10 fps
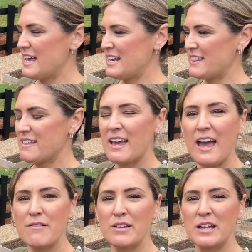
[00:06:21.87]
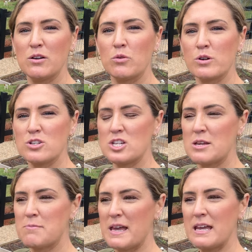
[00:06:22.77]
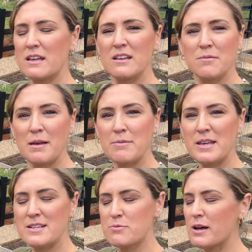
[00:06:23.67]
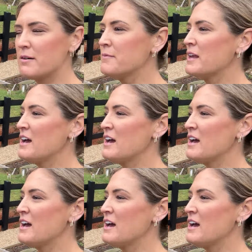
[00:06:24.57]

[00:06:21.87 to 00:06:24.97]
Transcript: and I think I have like an orangey pink maybe as well.